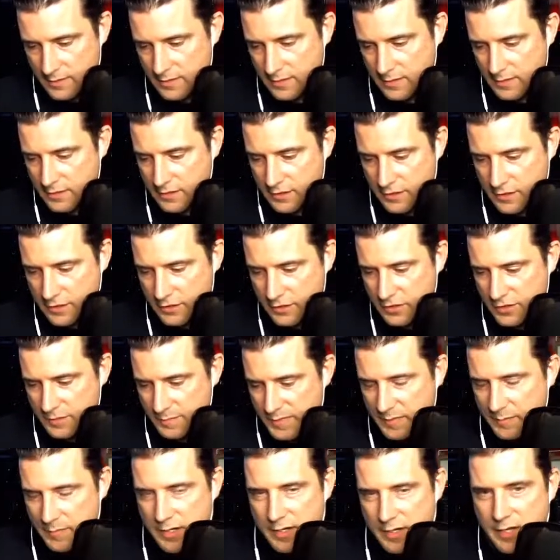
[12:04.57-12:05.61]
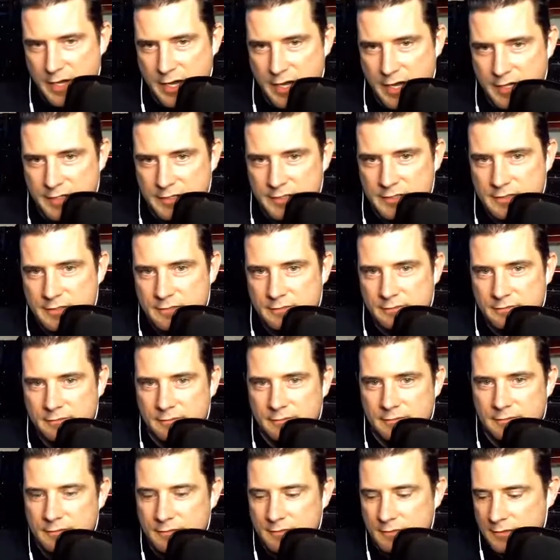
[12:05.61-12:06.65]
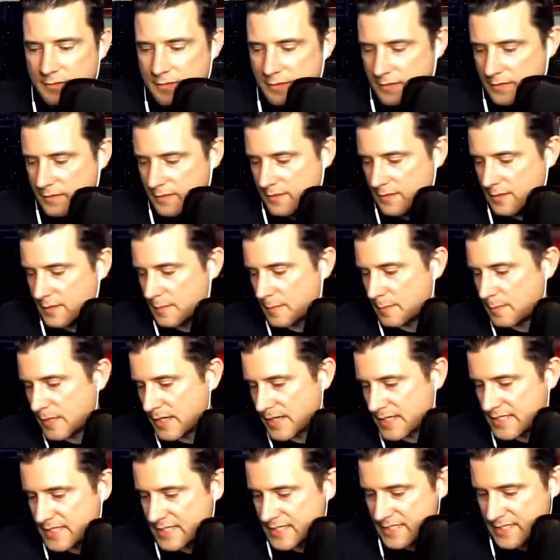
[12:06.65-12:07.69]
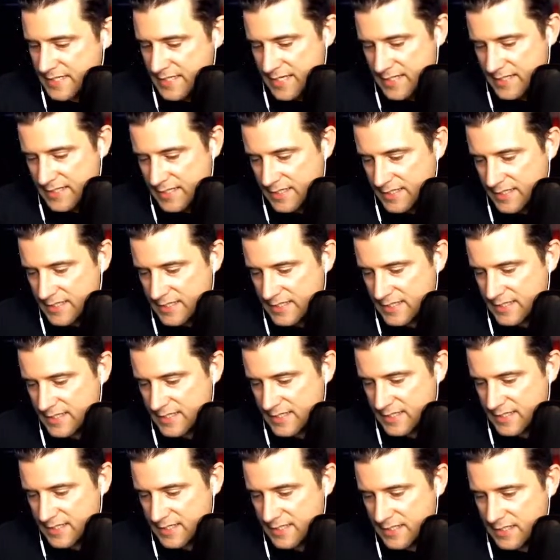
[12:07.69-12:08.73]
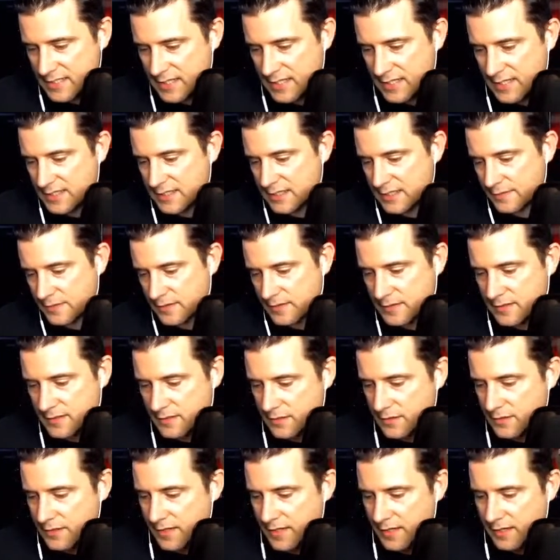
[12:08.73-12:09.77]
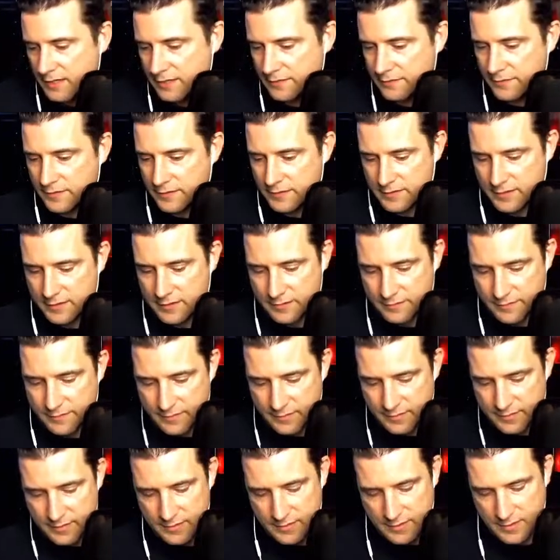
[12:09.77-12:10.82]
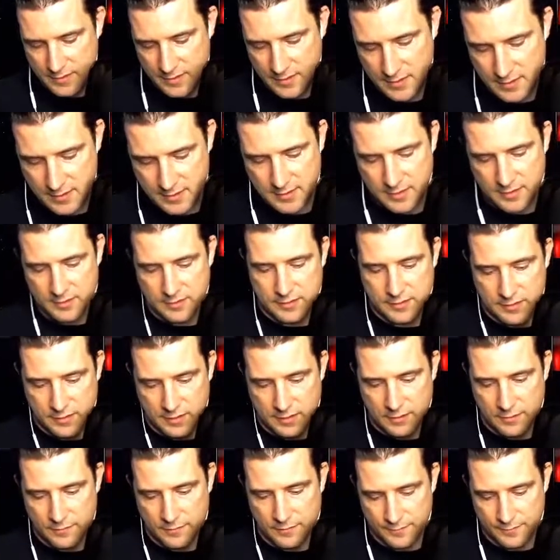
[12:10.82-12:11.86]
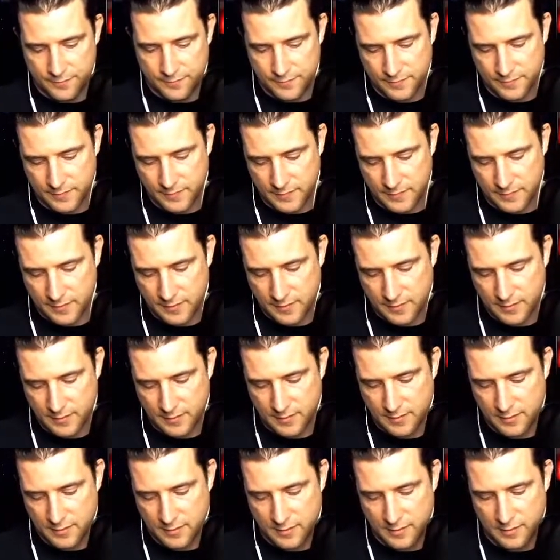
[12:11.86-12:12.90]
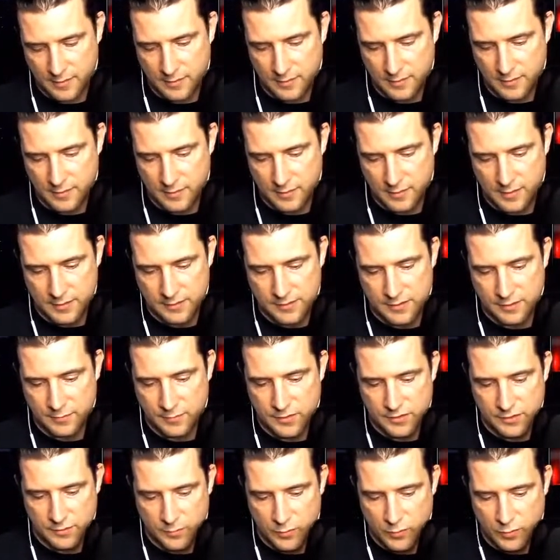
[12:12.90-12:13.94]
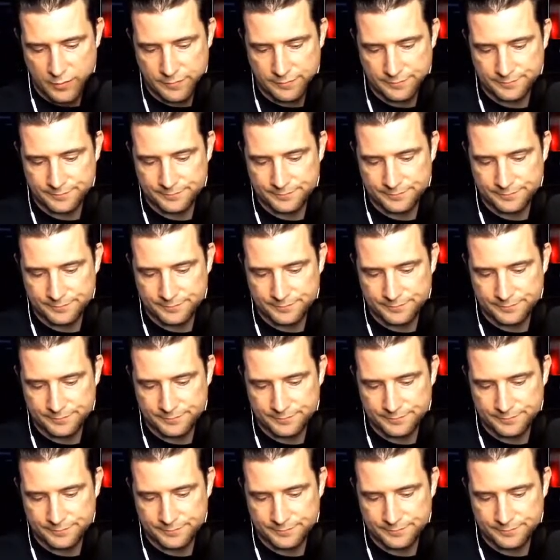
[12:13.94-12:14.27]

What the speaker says: It could just be my eyes, but I sense a slight difference. Oh yeah, I can feel the difference. So this is the original board.